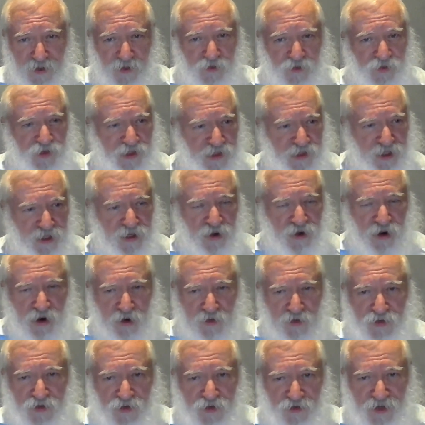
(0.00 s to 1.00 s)
We really
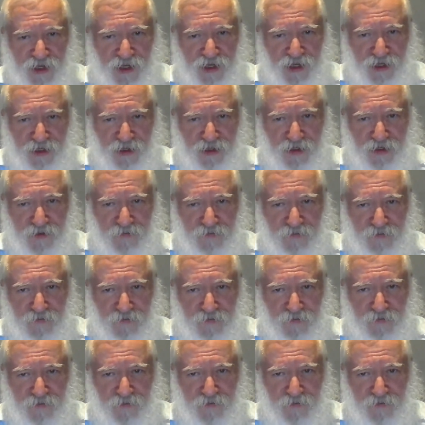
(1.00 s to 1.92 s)
are unique.